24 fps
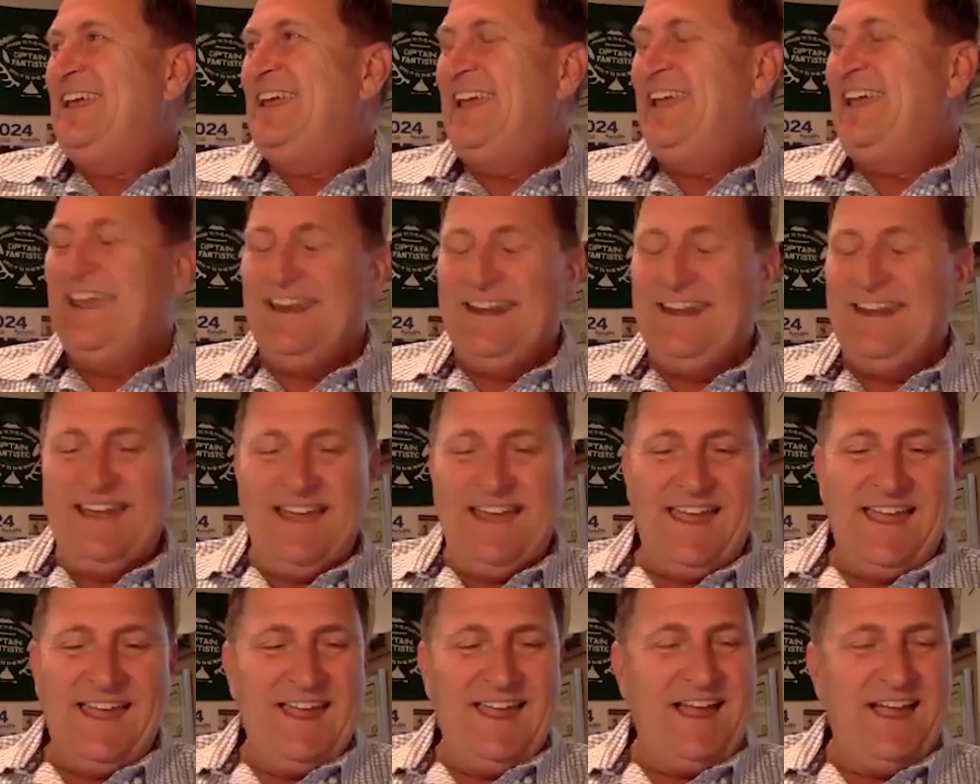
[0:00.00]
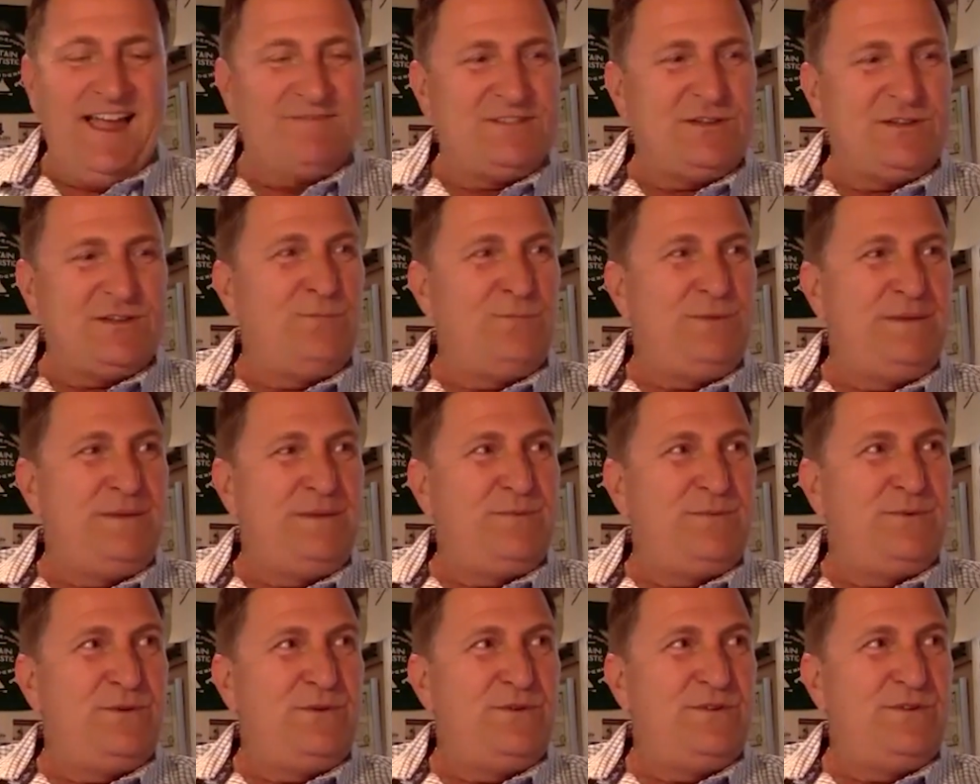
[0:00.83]
And I've told
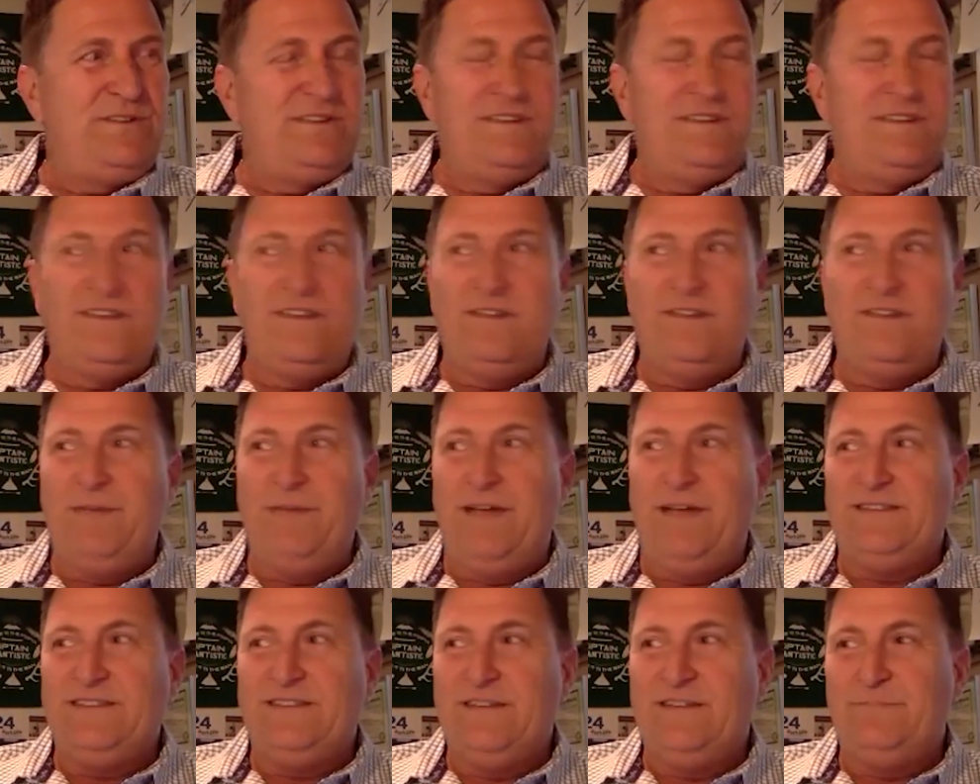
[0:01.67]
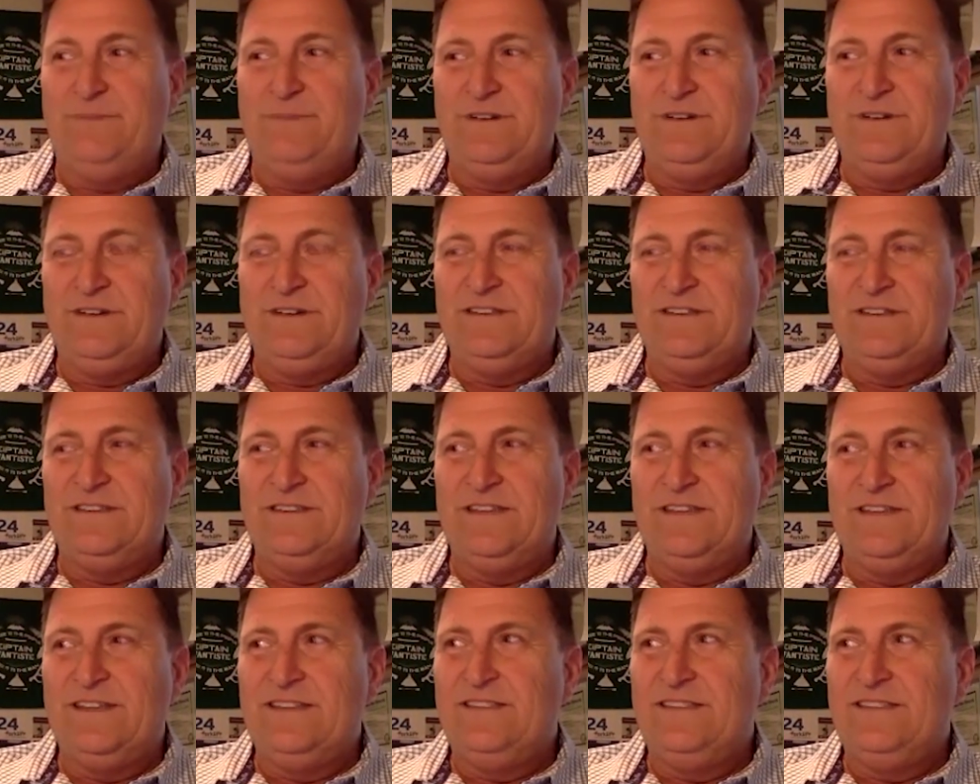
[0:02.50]
people about that book,
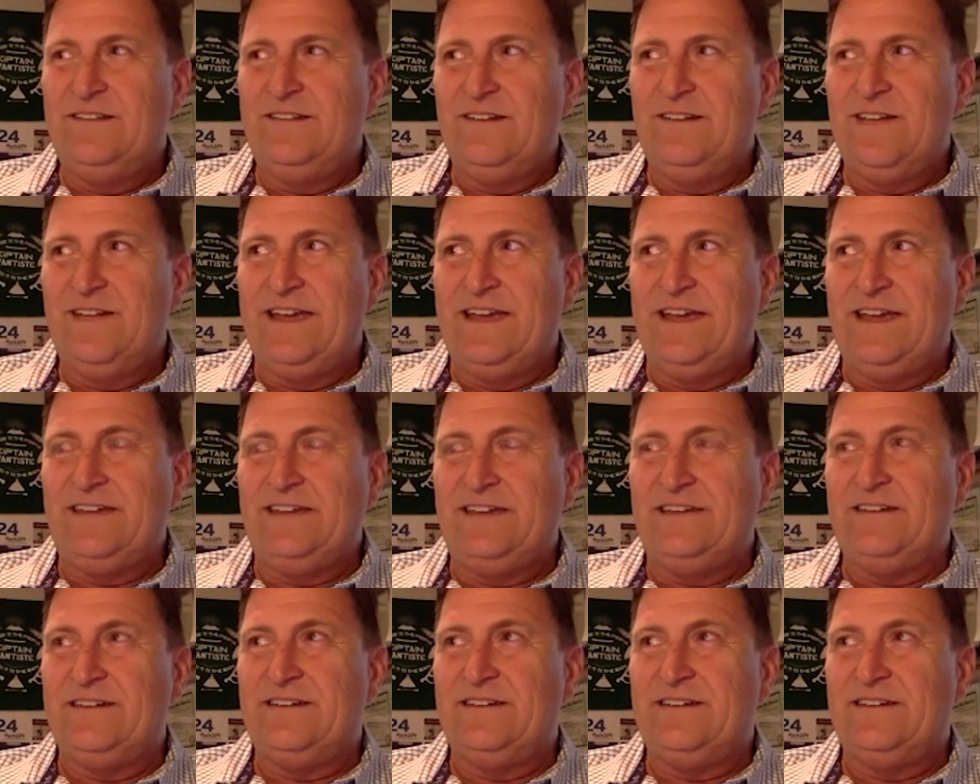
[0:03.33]
and they're like,